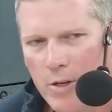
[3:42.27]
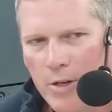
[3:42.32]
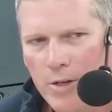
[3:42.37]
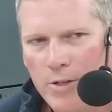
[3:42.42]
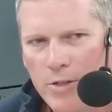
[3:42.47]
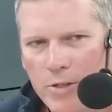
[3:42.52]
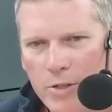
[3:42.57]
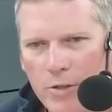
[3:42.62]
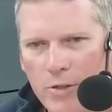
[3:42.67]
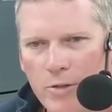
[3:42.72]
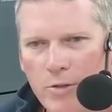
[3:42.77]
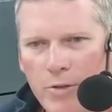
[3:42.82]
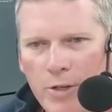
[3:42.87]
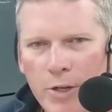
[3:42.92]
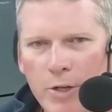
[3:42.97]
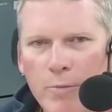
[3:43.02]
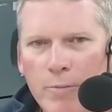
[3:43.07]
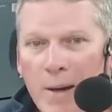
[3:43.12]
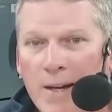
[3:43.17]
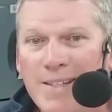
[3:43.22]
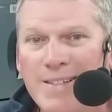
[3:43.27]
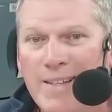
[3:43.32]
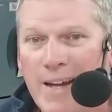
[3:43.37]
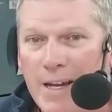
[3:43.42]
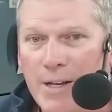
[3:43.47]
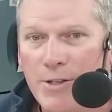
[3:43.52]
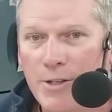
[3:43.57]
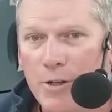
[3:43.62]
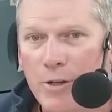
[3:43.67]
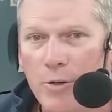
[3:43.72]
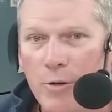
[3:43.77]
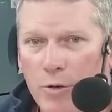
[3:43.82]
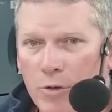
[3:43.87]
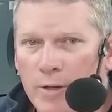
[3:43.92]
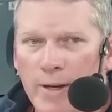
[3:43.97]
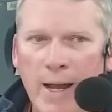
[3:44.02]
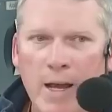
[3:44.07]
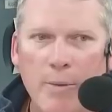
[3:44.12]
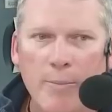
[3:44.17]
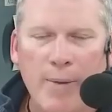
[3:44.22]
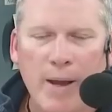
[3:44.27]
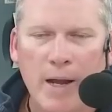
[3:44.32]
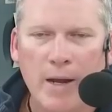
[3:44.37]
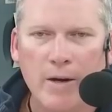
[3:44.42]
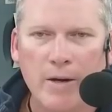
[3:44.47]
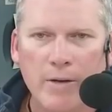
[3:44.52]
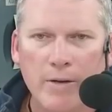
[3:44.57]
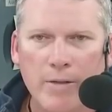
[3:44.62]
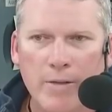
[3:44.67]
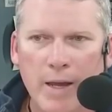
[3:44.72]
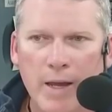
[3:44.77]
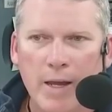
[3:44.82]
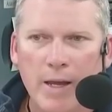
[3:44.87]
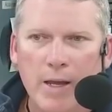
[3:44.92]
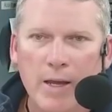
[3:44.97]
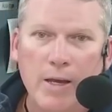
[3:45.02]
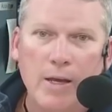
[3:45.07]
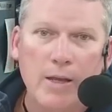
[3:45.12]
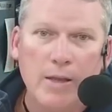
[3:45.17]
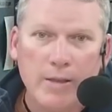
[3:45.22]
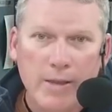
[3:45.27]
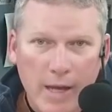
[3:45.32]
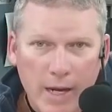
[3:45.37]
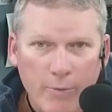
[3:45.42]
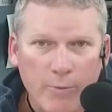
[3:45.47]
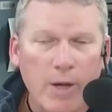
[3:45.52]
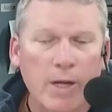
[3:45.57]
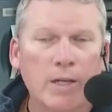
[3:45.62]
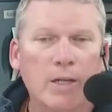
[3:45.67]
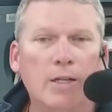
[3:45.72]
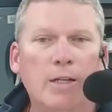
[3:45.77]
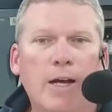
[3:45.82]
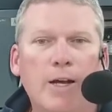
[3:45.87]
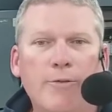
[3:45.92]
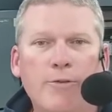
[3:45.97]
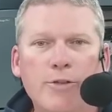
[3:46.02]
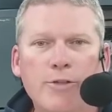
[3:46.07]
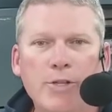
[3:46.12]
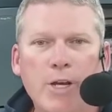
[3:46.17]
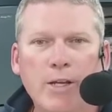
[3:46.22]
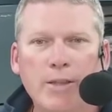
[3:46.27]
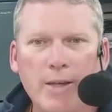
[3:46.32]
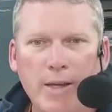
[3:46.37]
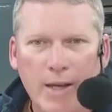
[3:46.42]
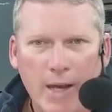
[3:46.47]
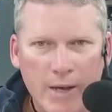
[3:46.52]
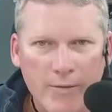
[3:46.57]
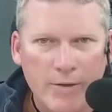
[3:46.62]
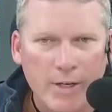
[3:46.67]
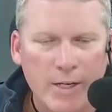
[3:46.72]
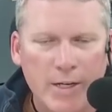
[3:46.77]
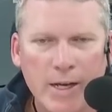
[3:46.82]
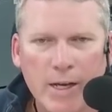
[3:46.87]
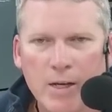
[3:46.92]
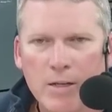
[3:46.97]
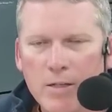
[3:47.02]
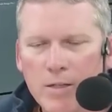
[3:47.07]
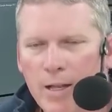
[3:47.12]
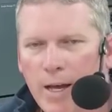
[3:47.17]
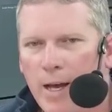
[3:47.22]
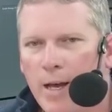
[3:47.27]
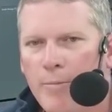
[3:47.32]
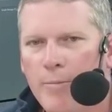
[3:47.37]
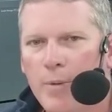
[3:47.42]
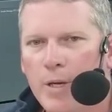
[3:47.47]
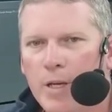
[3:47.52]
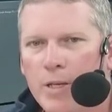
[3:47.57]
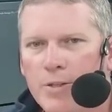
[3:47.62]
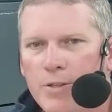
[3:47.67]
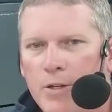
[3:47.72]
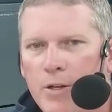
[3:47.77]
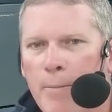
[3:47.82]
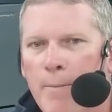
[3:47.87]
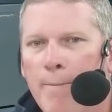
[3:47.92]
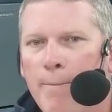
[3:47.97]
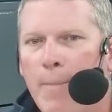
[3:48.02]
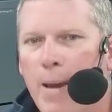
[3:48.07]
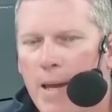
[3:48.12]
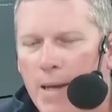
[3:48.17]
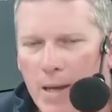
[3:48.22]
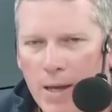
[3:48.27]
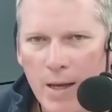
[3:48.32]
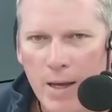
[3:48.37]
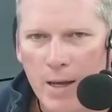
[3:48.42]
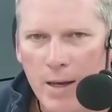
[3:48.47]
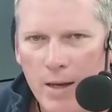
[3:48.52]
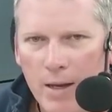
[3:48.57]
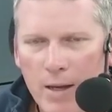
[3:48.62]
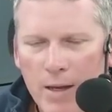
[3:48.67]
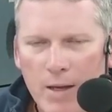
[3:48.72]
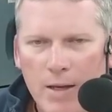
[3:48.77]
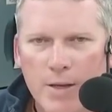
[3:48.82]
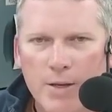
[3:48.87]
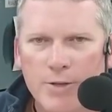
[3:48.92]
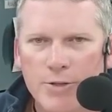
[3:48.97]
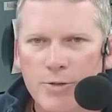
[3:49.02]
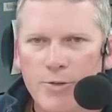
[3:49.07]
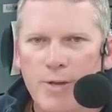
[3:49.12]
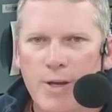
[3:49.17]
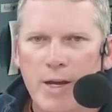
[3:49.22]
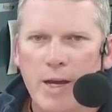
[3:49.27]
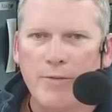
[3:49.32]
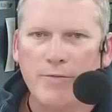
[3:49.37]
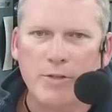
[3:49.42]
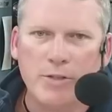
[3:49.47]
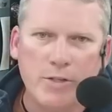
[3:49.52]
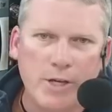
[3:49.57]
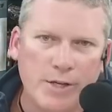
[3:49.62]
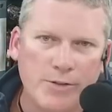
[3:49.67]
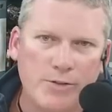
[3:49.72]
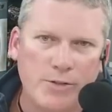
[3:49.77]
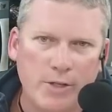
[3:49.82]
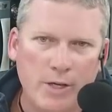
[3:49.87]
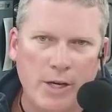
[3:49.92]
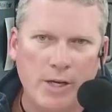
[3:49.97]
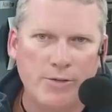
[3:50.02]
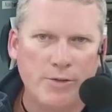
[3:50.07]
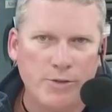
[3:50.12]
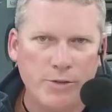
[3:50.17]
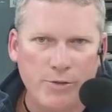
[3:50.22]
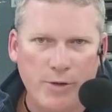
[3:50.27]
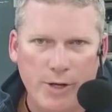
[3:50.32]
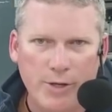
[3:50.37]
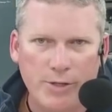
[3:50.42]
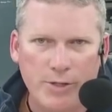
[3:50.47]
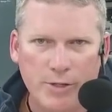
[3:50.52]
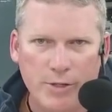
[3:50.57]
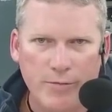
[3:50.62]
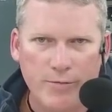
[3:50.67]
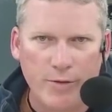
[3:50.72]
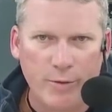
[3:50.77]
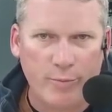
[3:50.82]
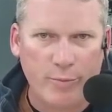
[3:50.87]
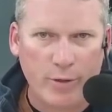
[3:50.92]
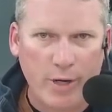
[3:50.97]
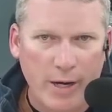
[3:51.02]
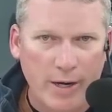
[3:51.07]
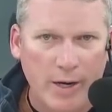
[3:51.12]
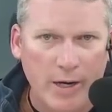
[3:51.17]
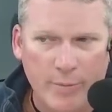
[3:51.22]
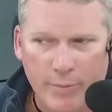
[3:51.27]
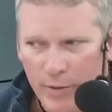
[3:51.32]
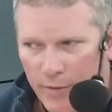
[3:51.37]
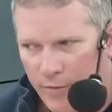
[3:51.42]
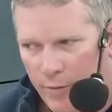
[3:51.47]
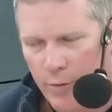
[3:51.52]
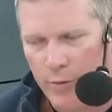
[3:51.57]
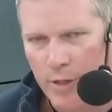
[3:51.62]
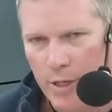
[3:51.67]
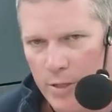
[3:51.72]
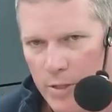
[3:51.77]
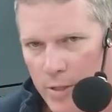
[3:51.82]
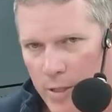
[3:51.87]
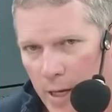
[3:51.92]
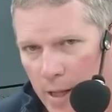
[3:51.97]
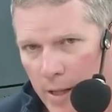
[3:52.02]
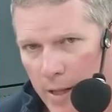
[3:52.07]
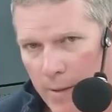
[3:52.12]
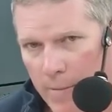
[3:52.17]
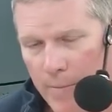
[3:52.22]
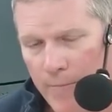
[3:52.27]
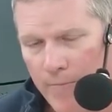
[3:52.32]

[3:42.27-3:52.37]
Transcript: So, Monsanto or now Bayer, they run glyphosate. They have an in-house lab because they're making it. So they have to test the concentration of their product before they sell it.